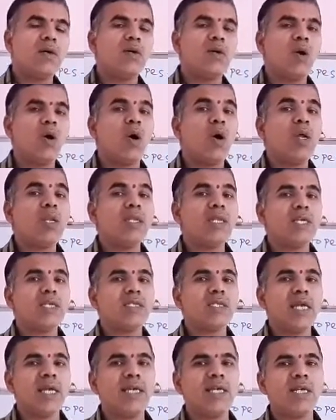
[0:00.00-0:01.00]
all
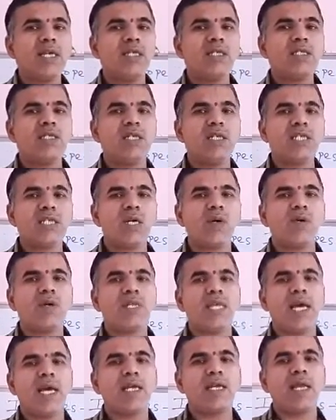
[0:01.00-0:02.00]
these scientists
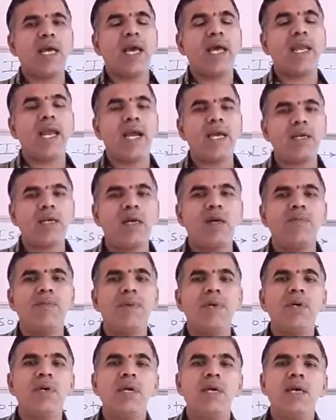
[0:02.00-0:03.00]
discovered that an
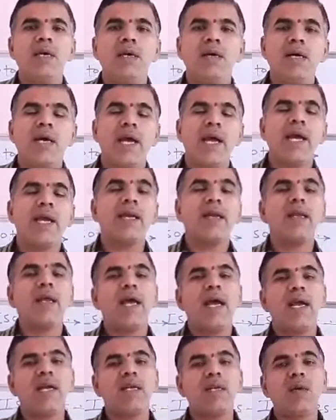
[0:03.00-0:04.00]

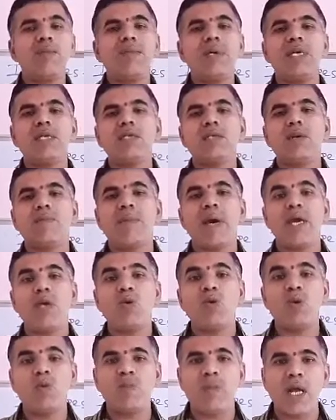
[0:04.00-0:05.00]
atom is a
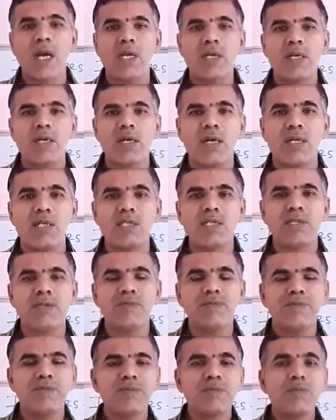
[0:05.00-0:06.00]
minute
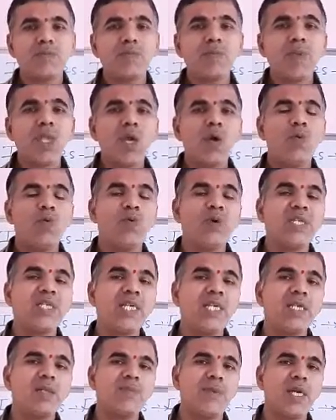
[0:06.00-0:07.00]
particles which
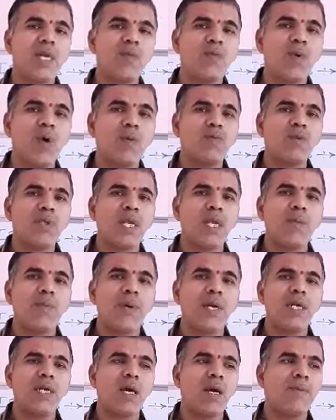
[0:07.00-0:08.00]
is made up of three
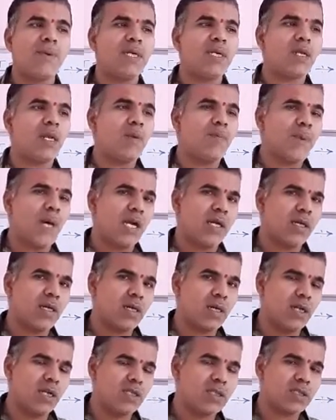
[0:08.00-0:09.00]
fundamental
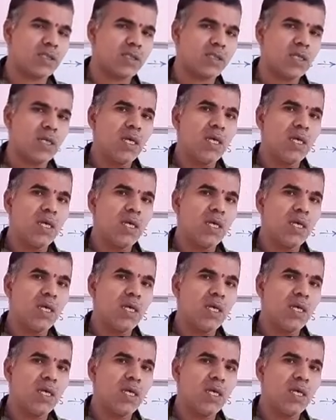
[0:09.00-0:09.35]
particles.